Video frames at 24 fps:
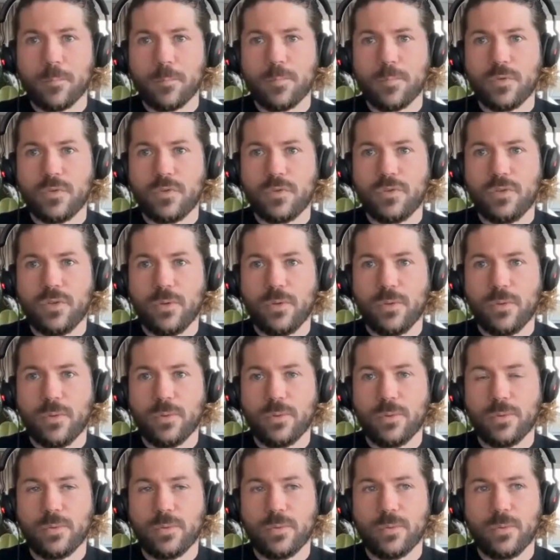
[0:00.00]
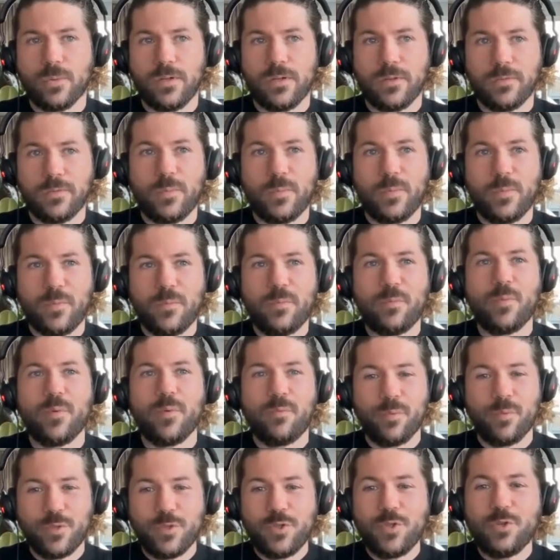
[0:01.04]
So we've
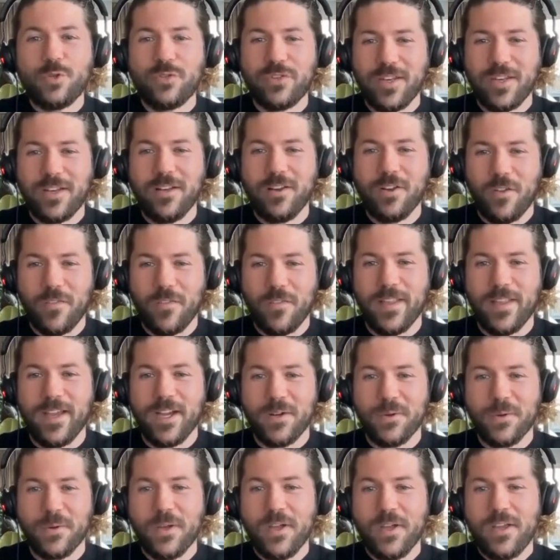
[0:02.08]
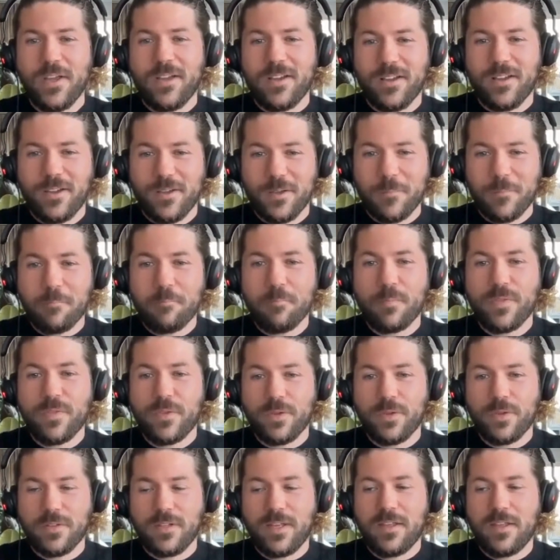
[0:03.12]
reduced that a lot now,
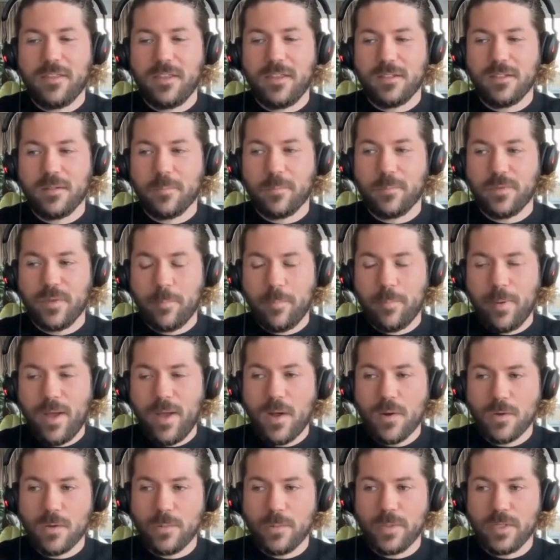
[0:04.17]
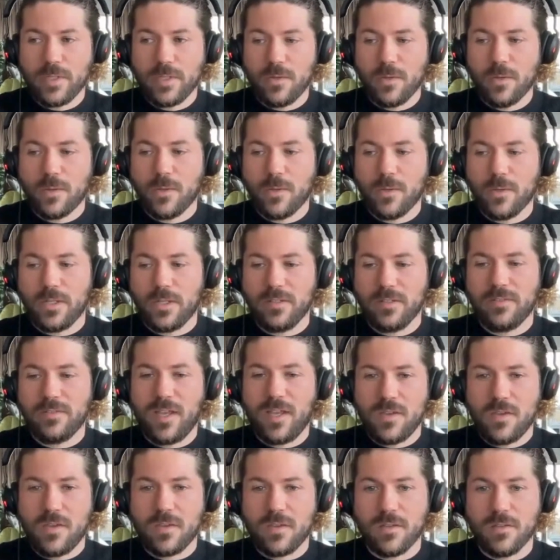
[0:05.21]
but I think the power with no-code is that
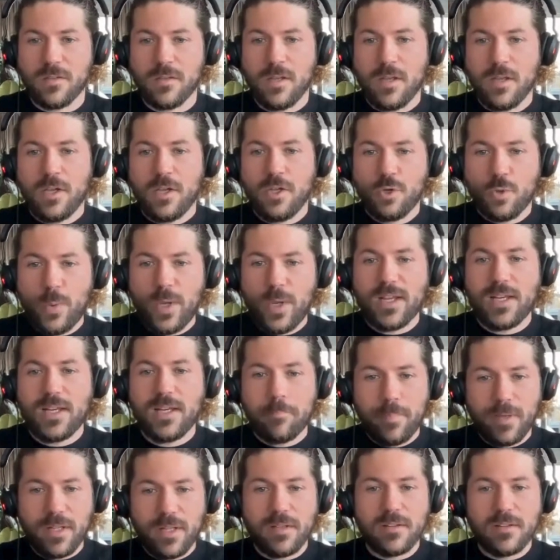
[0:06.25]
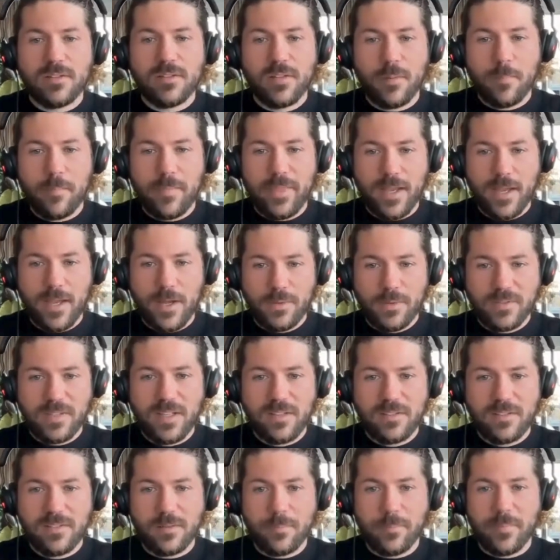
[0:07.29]
you can quickly build something out,
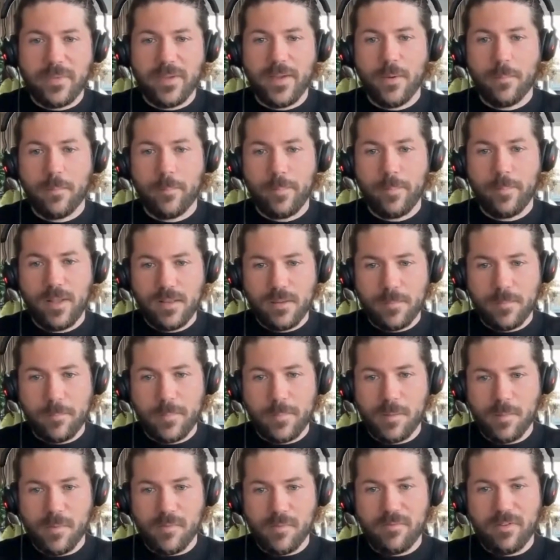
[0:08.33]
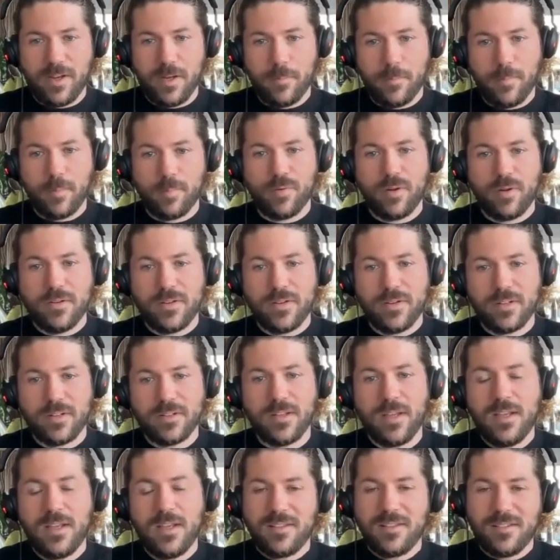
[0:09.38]
test something out, build a minimum viable product,
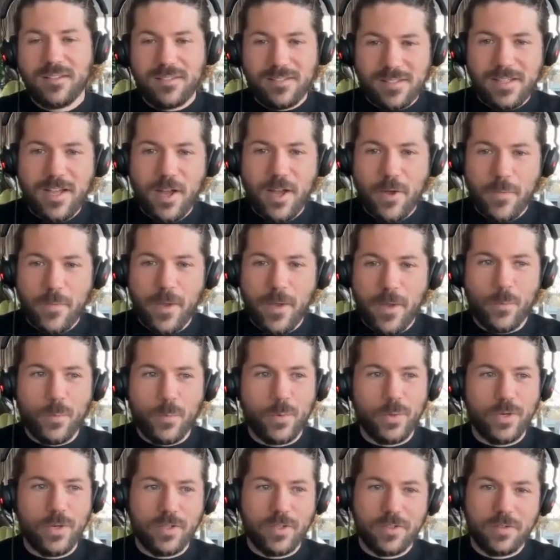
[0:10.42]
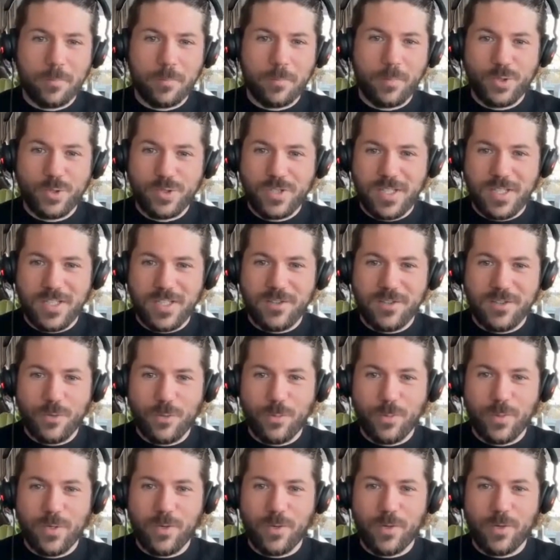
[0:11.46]
see how that works, push it into
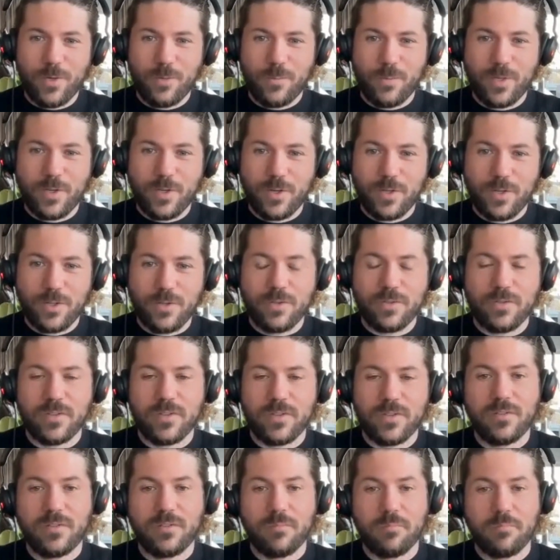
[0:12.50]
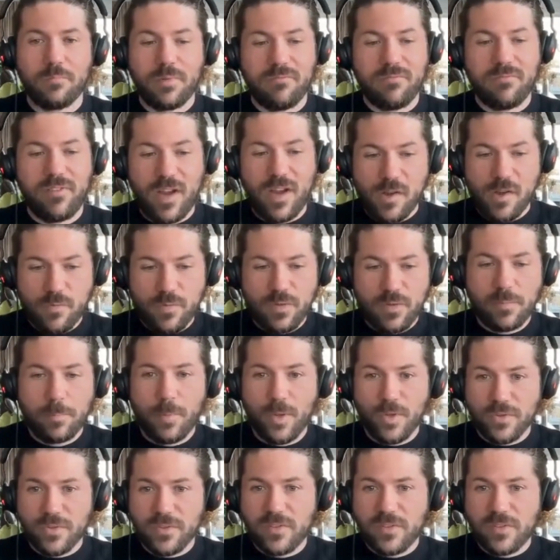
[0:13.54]
with our users, be very
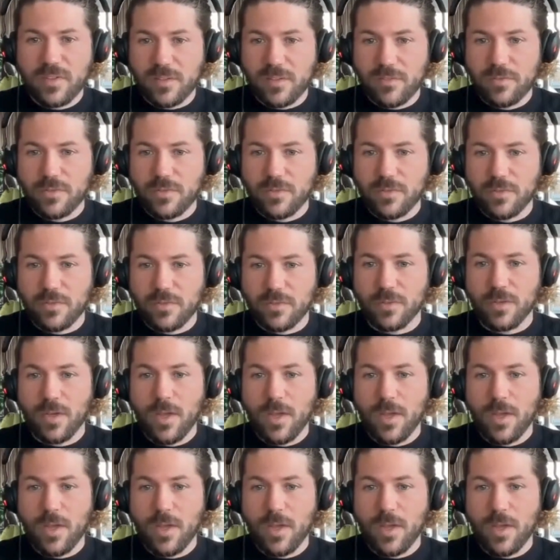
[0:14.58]
responsive to